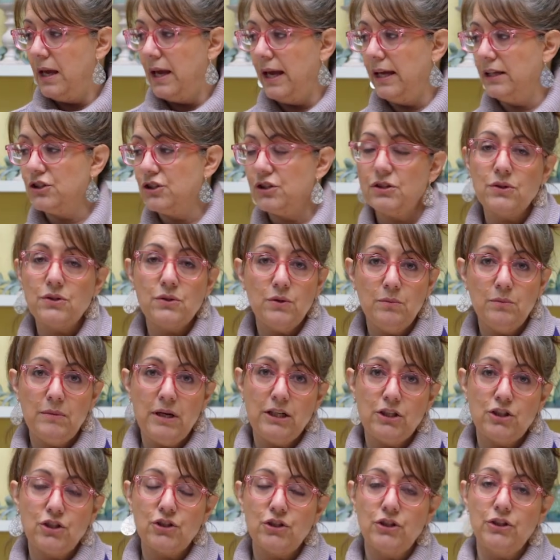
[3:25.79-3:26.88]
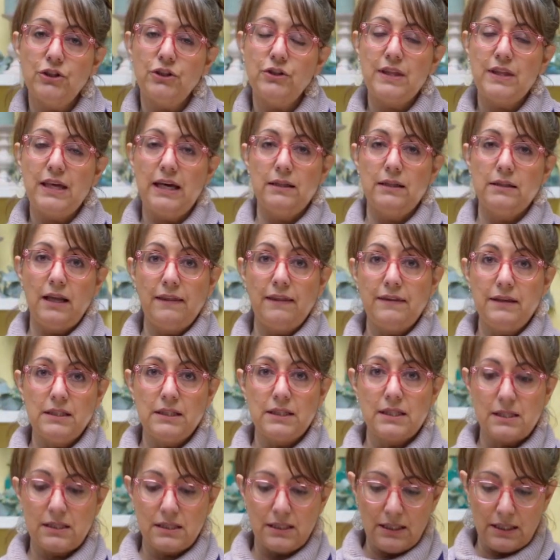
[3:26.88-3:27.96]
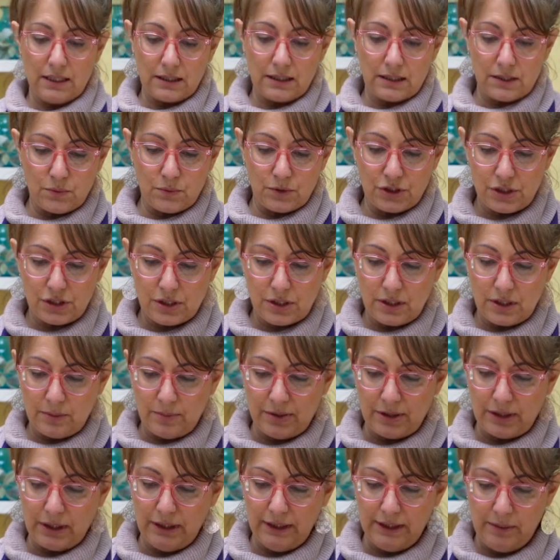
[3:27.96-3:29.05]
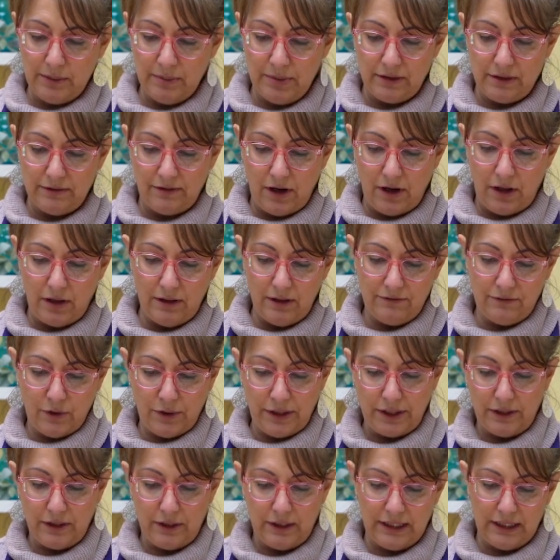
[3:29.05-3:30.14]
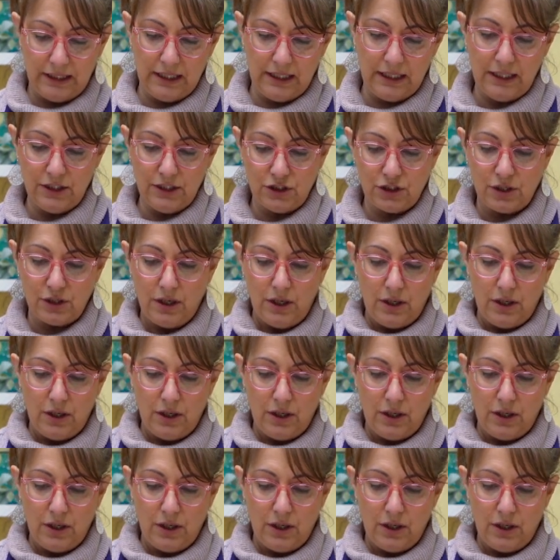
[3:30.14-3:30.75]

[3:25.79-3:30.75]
And just to make sure that nothing sticks, we're just going to put a little bit of olive oil in each